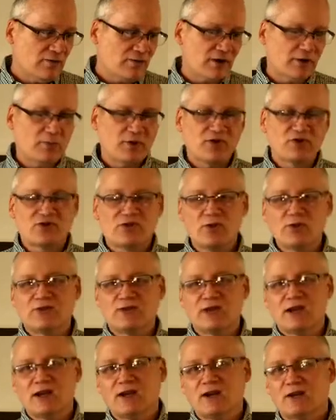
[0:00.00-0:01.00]
Philippians
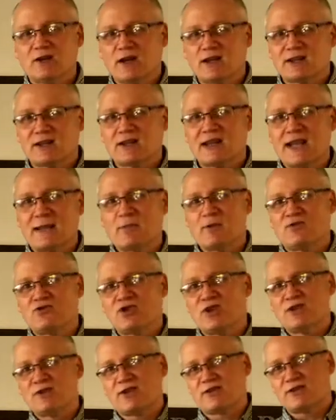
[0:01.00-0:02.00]
2:10, at the name of
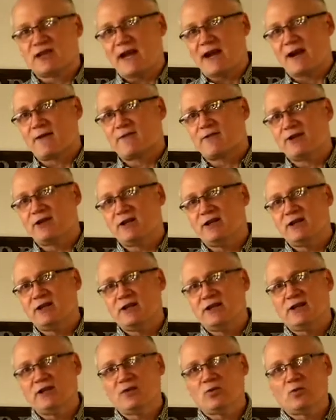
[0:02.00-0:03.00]
Jesus, every
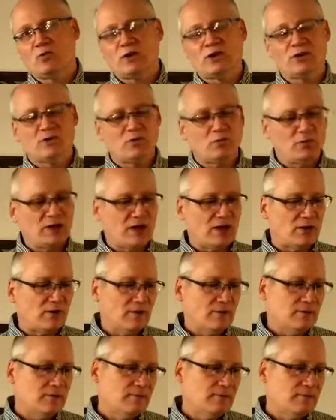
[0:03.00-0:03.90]
knee will bow.